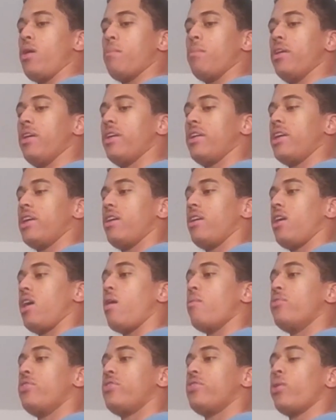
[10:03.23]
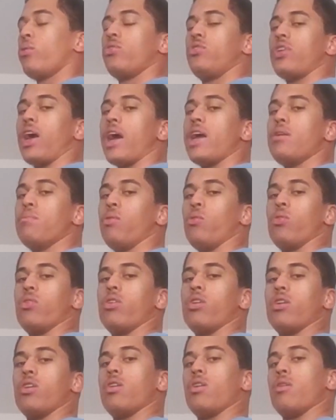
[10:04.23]
But I'm still stable.
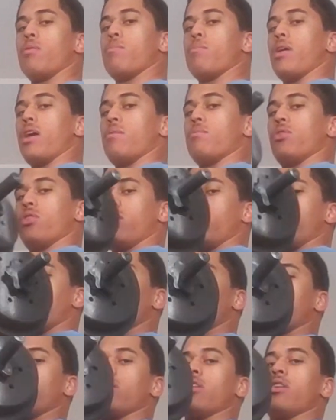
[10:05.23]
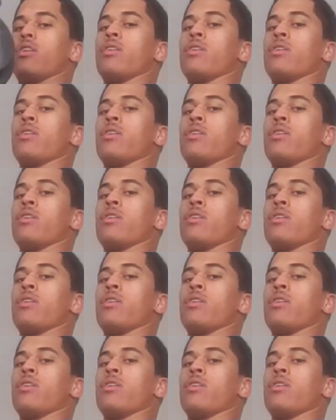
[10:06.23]
But I'm not